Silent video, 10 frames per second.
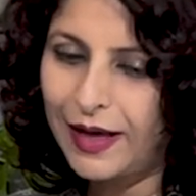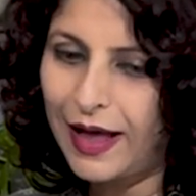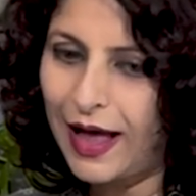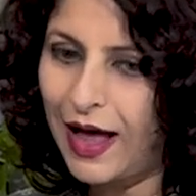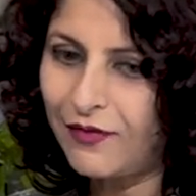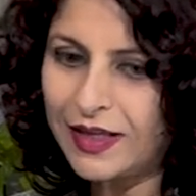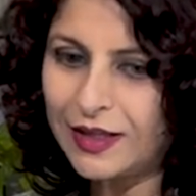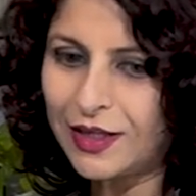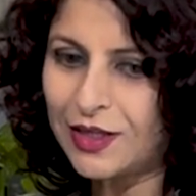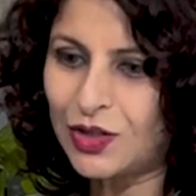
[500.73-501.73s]
Having
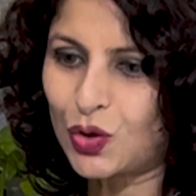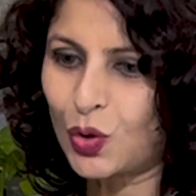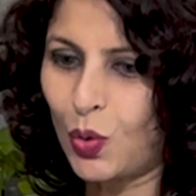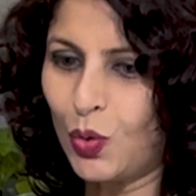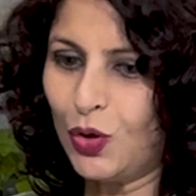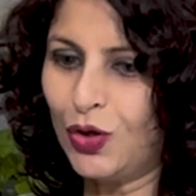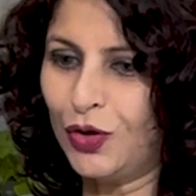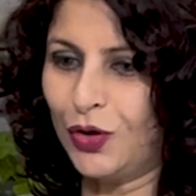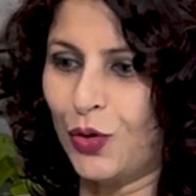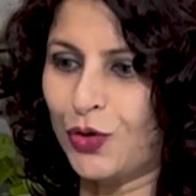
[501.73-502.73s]
this whole
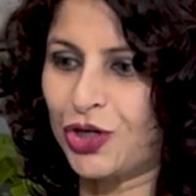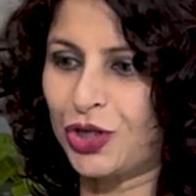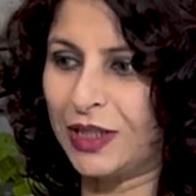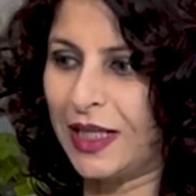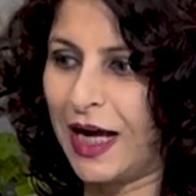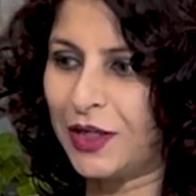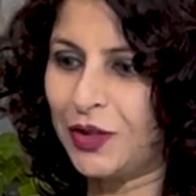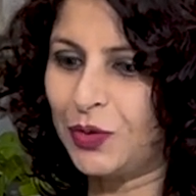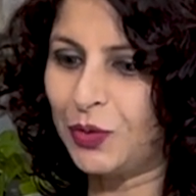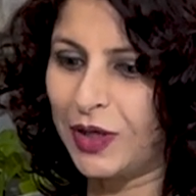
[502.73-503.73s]
notion that
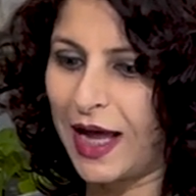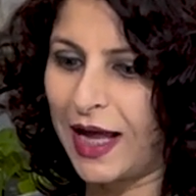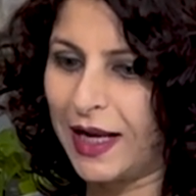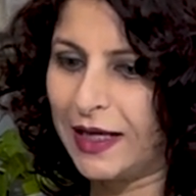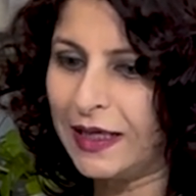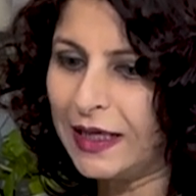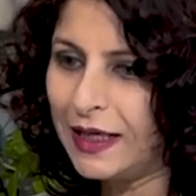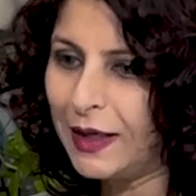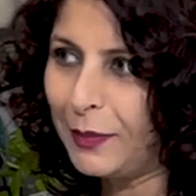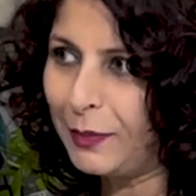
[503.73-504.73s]
you can
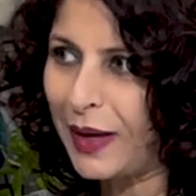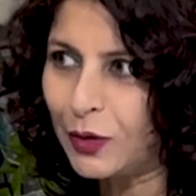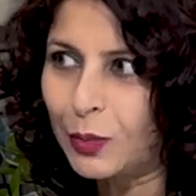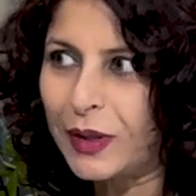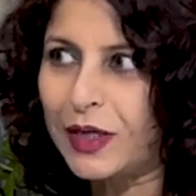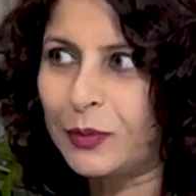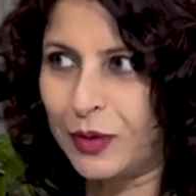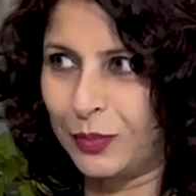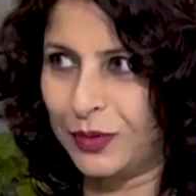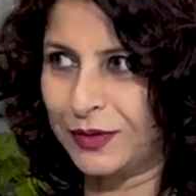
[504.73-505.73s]
manipulate
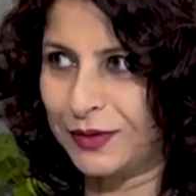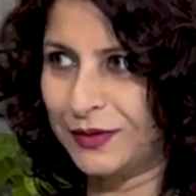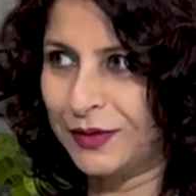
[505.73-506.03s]
people